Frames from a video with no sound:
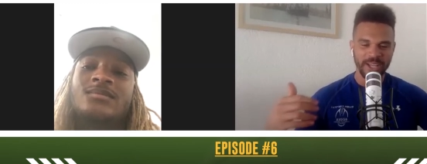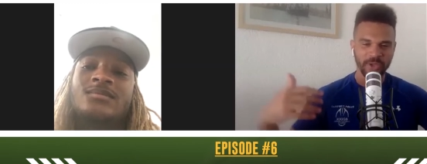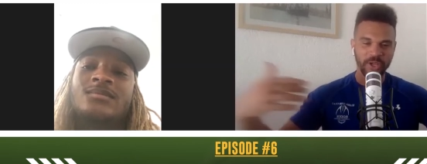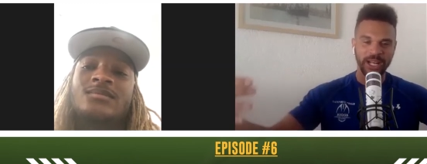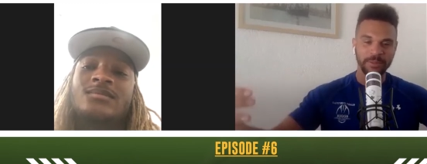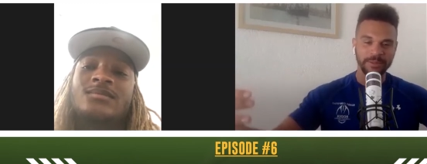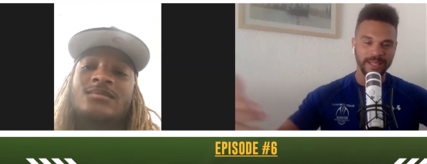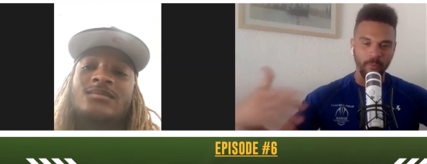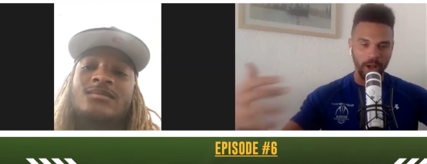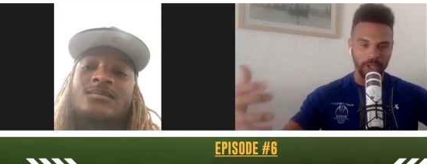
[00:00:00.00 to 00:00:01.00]
Speaker 1: you're looking up to
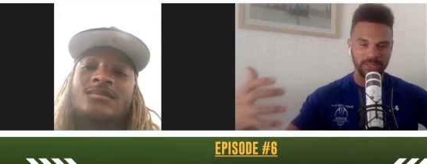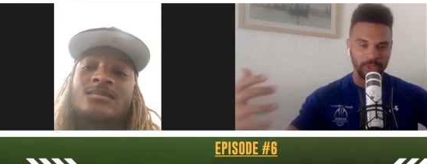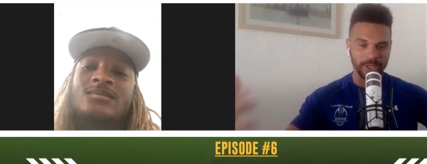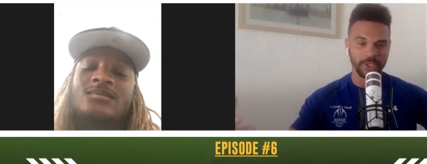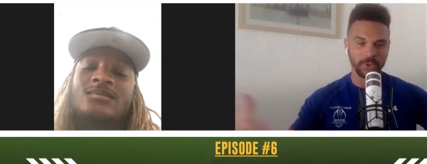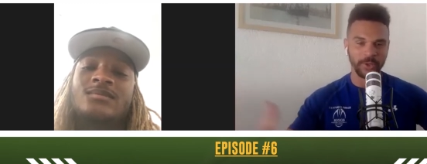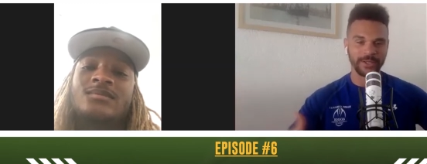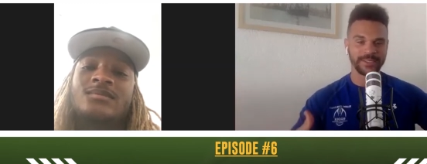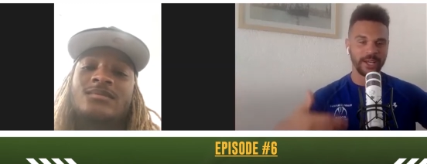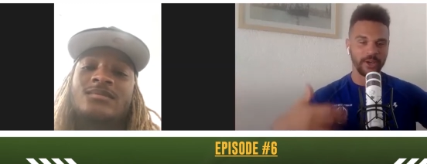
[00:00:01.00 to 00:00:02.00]
them, watching what they're
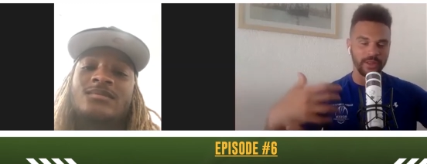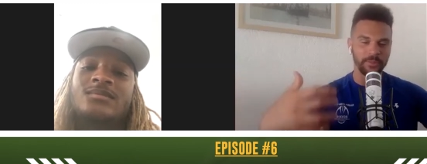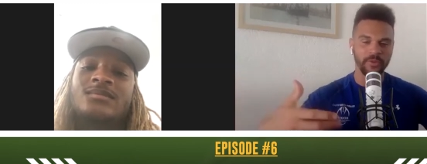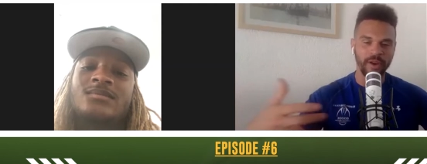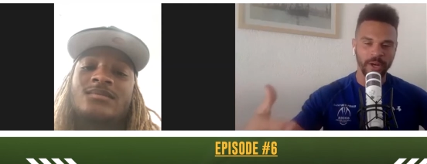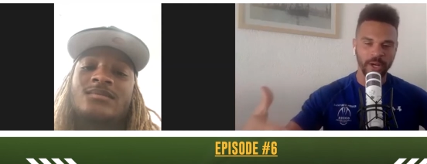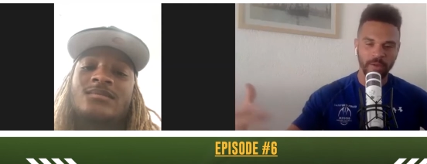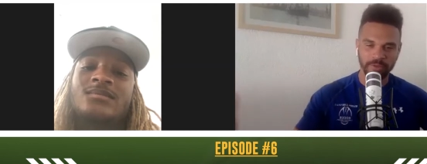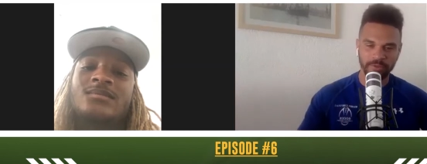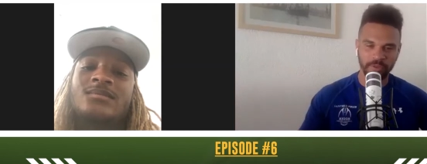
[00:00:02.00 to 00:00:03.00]
doing, seeing how they move on and
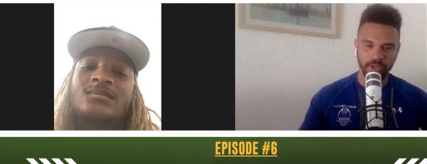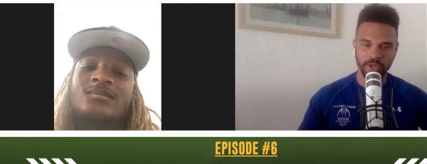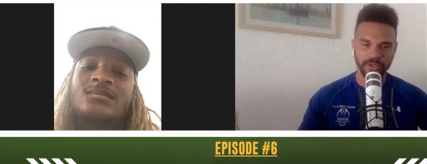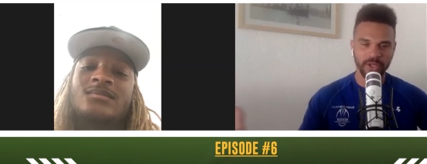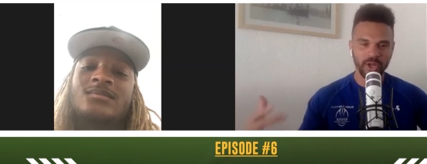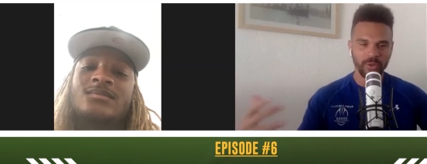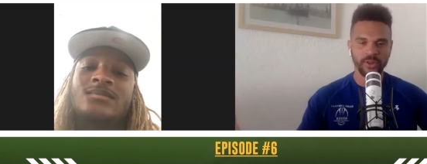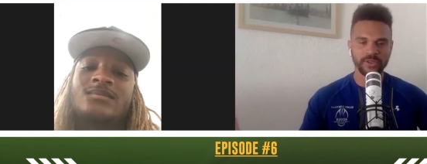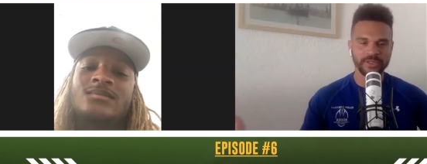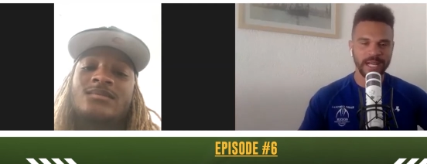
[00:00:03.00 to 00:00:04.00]
off the field. Who
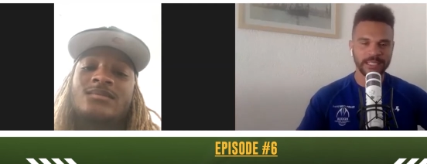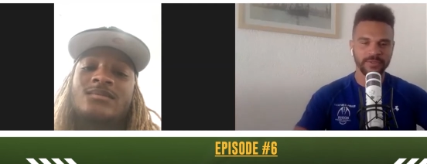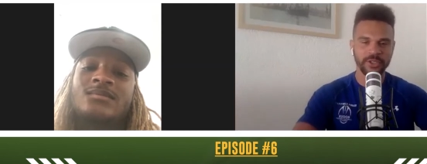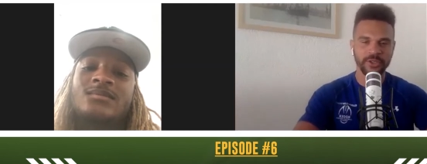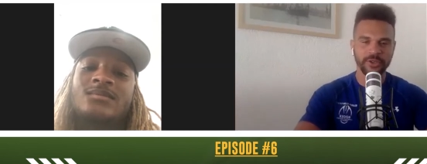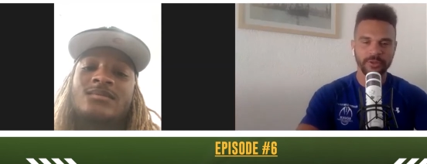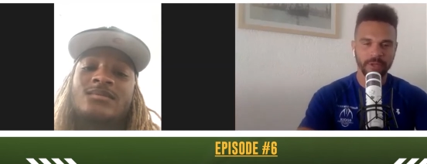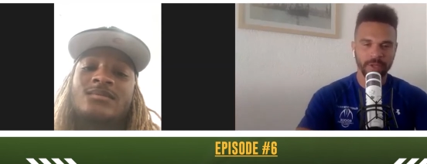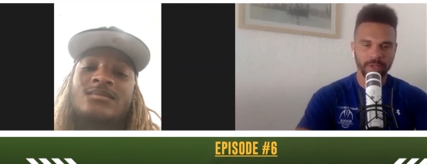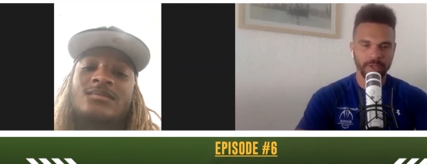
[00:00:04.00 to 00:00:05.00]
are those guys for you?
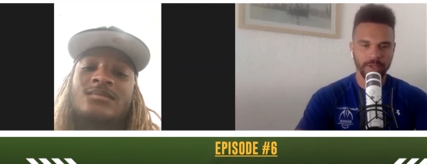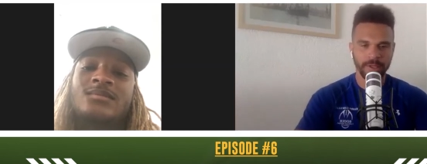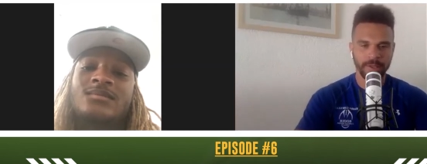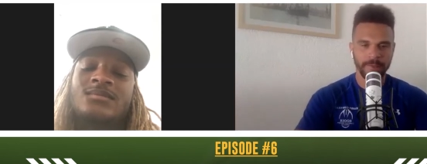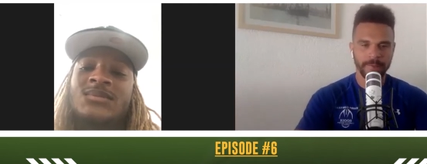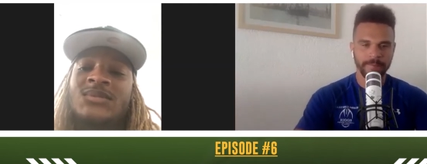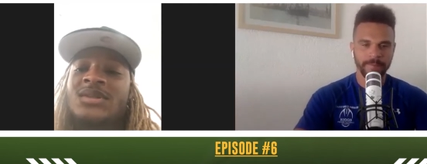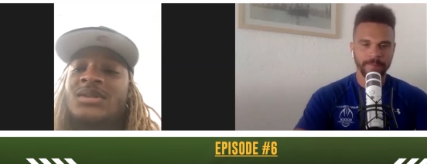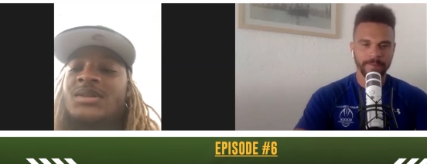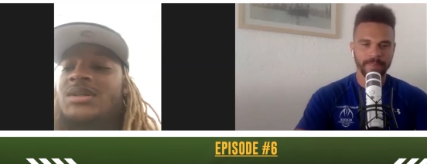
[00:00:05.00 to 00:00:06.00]

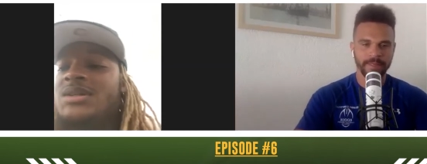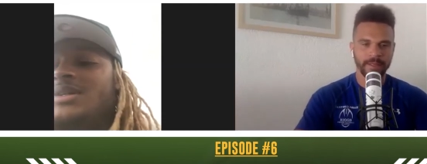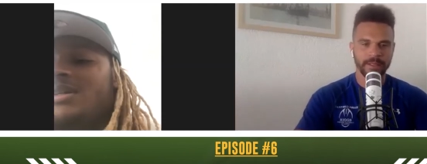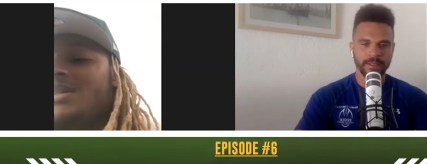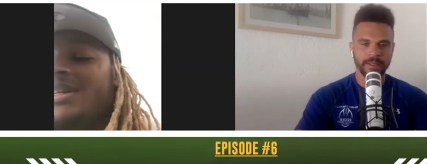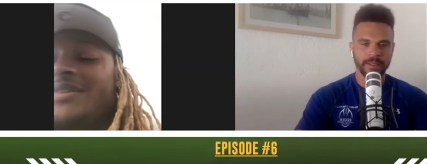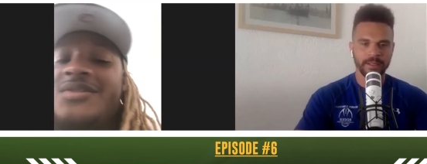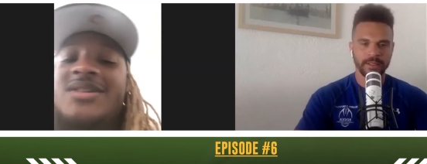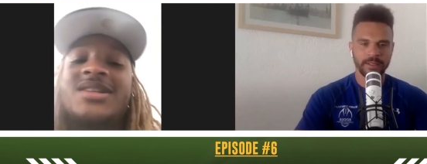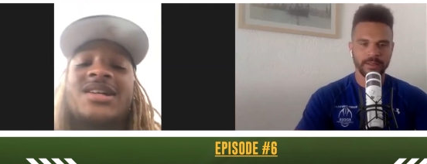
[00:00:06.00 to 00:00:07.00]
Speaker 2: Uh,
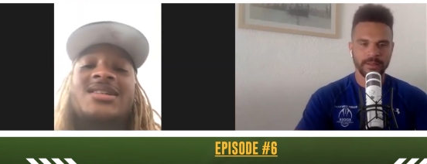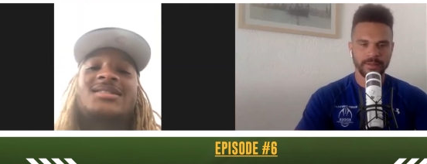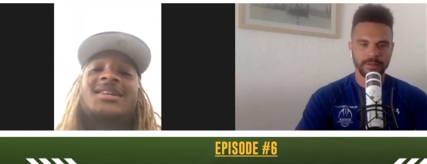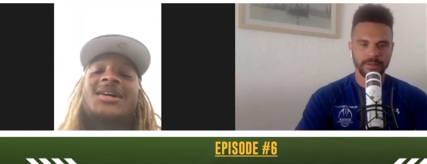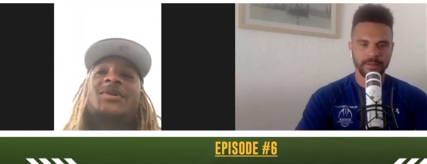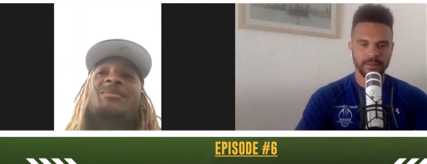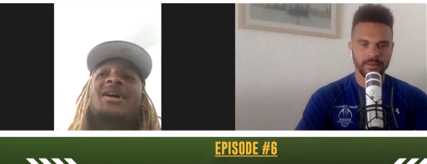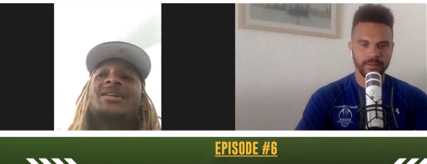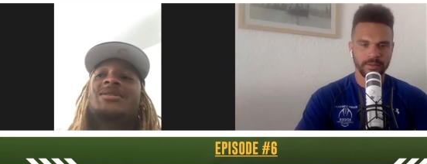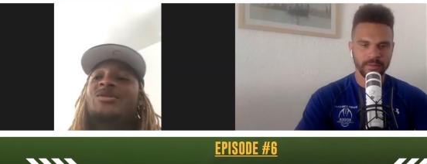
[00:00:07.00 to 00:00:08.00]
definitely like Tyrann
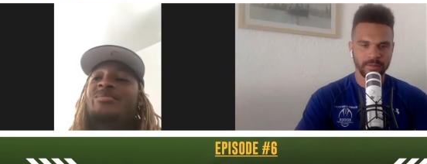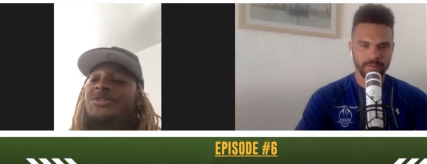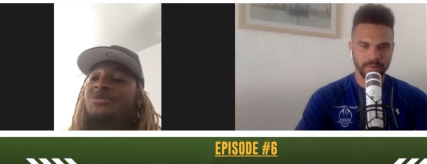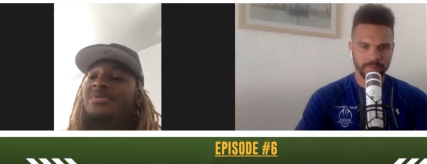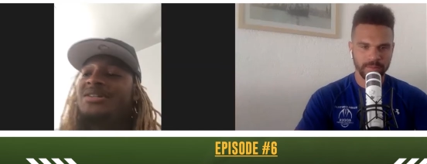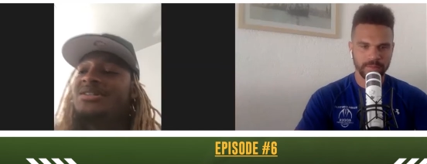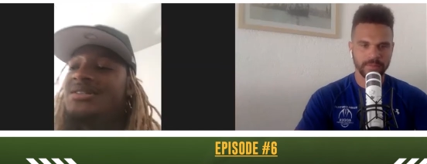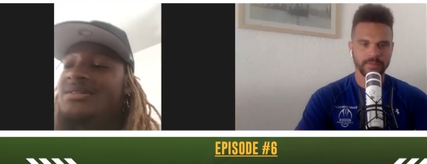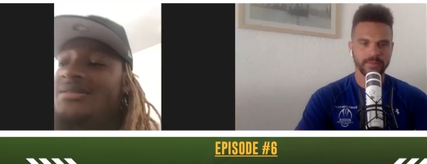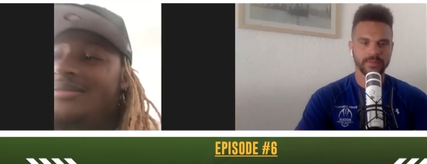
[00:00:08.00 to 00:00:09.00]
Mathieu, Patrick
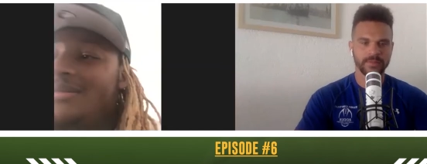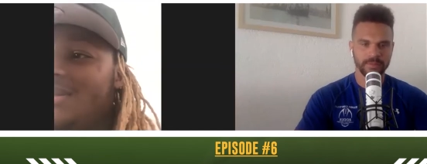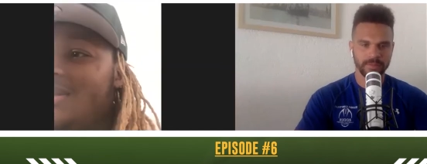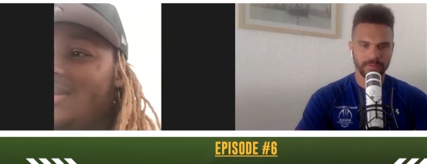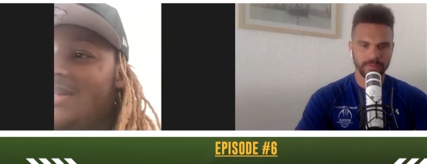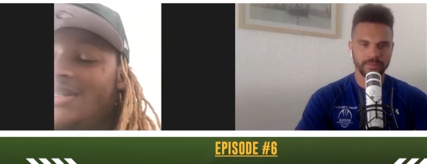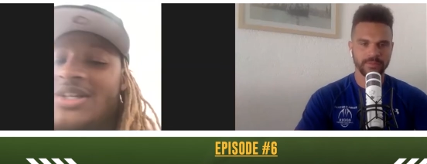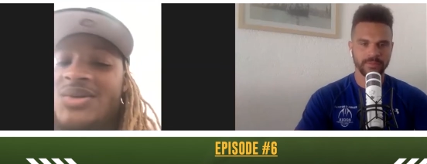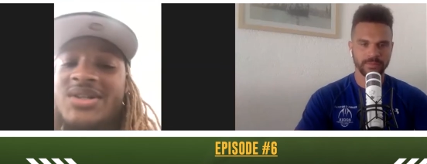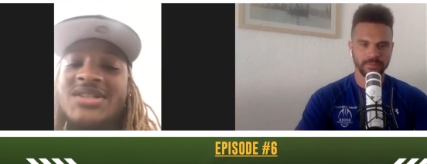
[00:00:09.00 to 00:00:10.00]
Peterson,
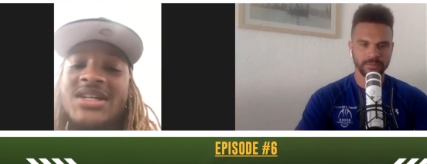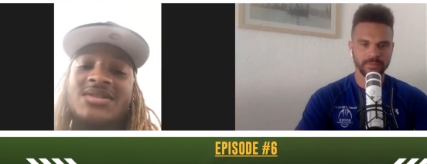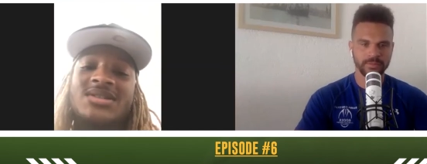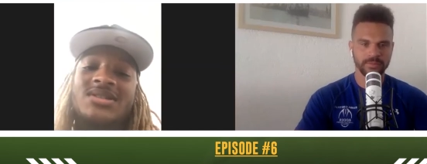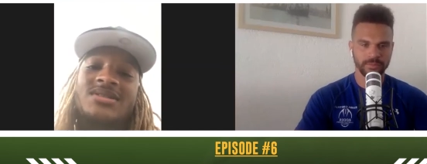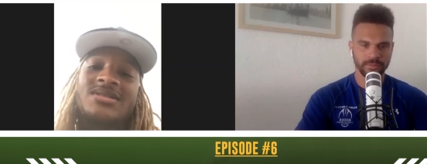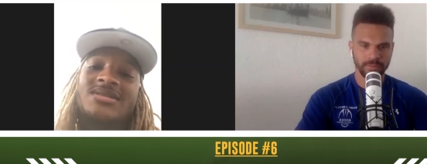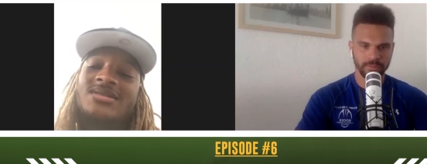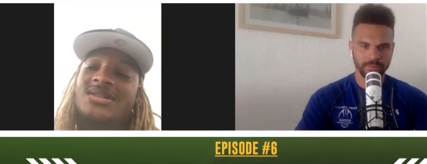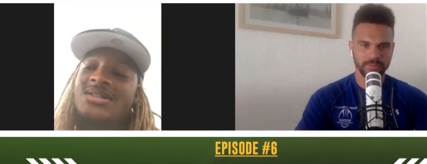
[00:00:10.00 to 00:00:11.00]
Tony
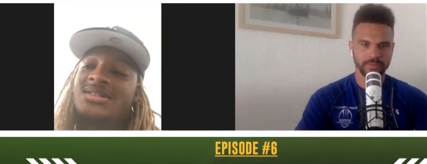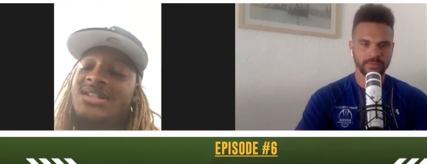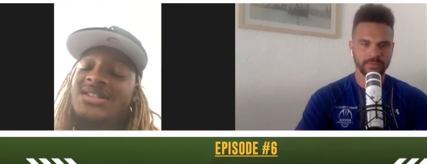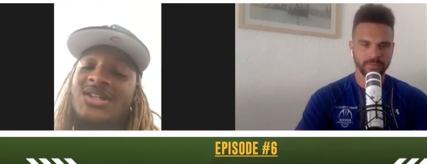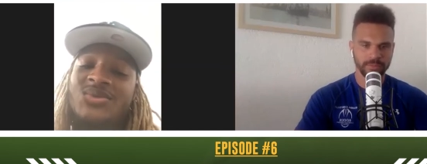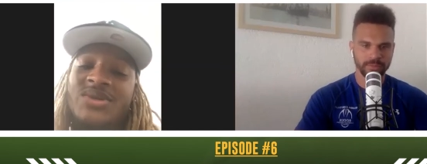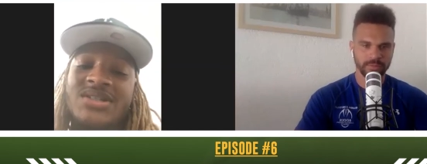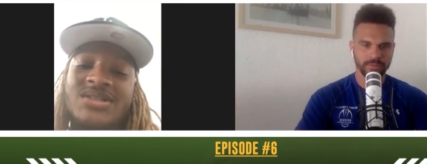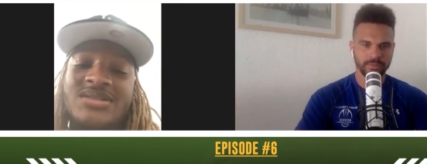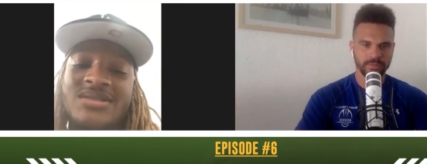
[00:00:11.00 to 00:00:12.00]
Jefferson, uh, DJ Swearinger.